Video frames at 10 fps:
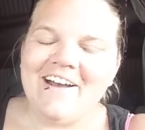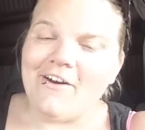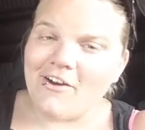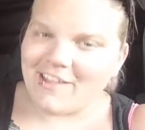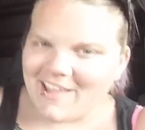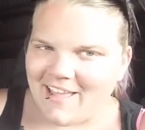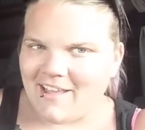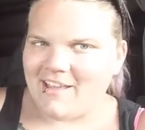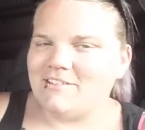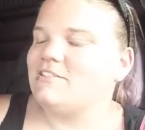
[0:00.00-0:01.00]
Okay
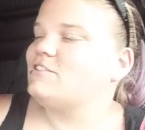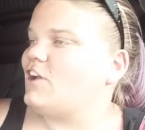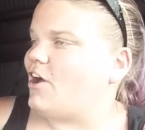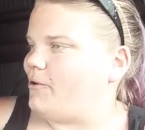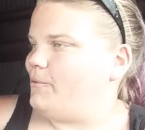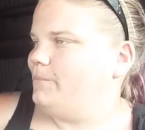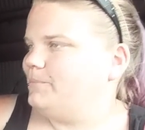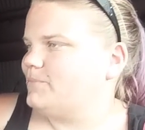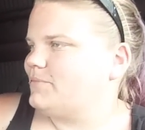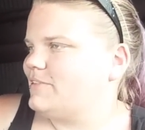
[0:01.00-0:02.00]
guys, so
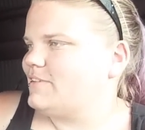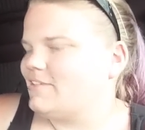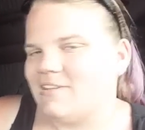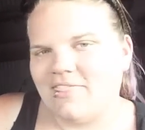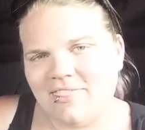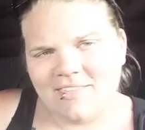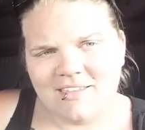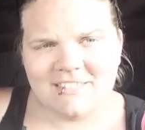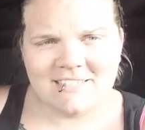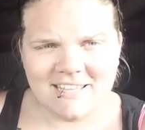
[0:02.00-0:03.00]

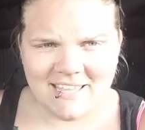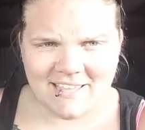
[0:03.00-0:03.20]
this